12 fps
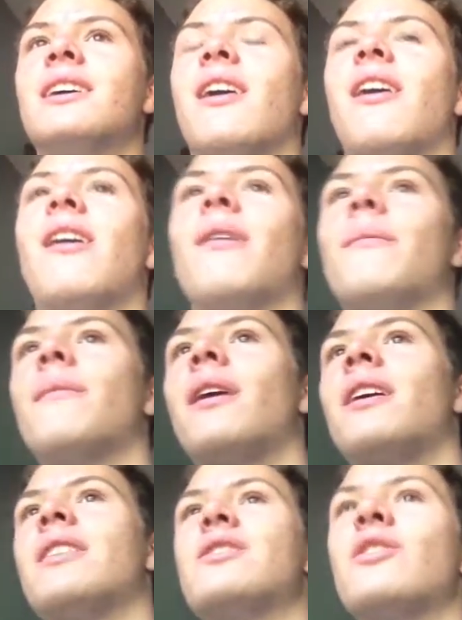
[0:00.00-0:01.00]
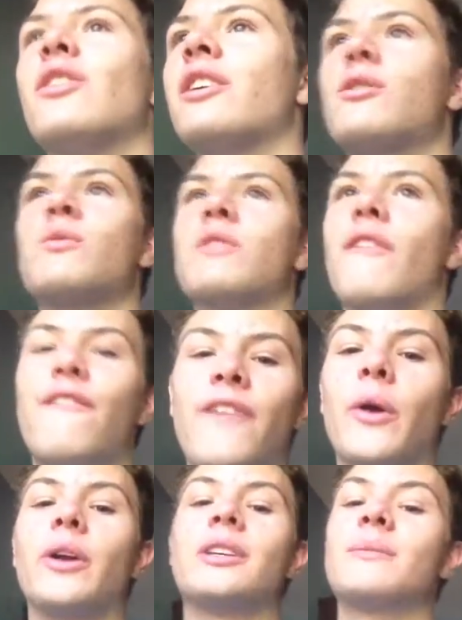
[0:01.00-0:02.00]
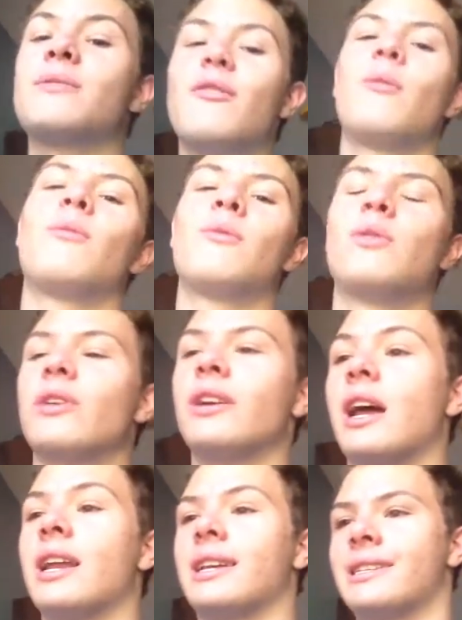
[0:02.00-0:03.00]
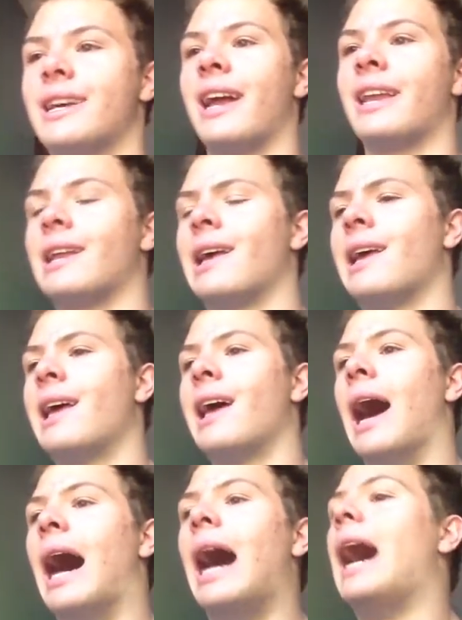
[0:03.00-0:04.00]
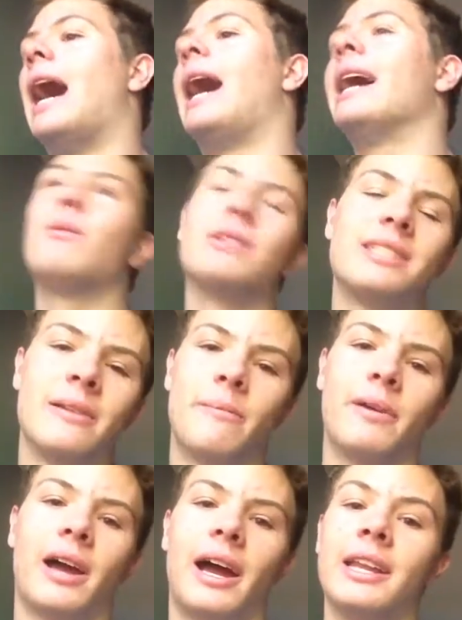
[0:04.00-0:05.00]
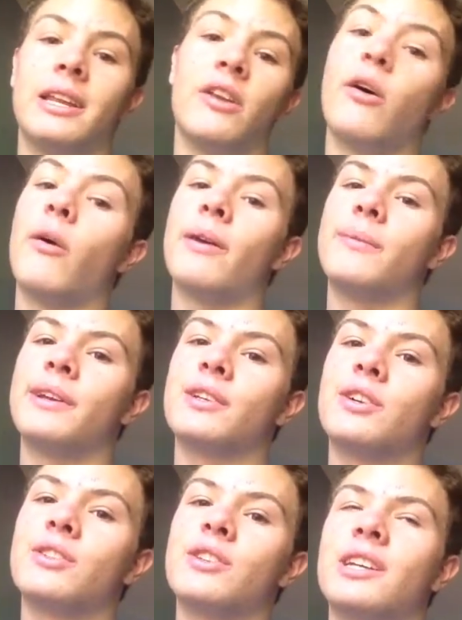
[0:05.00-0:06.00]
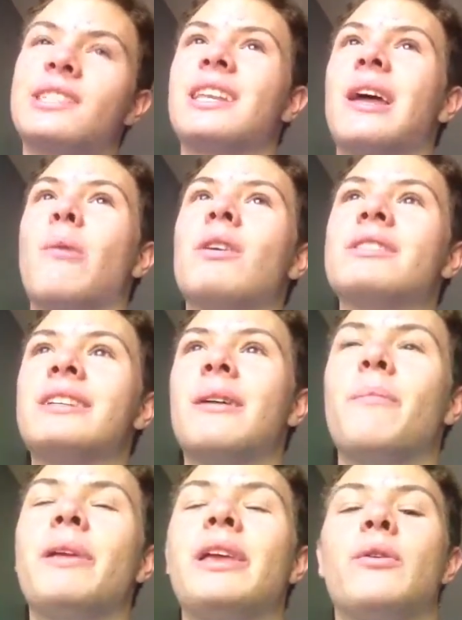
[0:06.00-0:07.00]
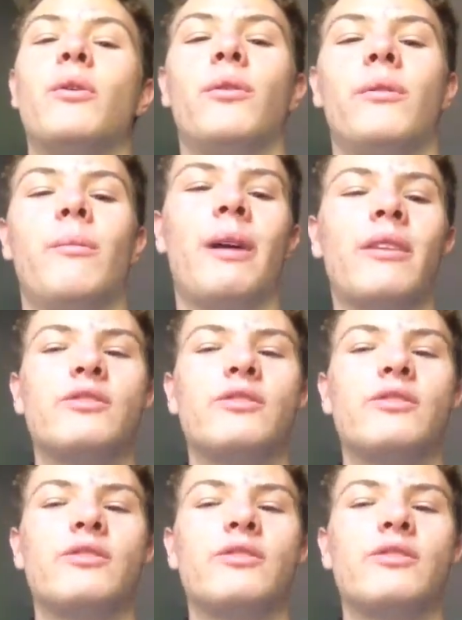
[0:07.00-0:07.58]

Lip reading: and Xerneas was a fairy type, so everyone really got excited. I didn't know about Mega Charizard X, and I wasn't appealed by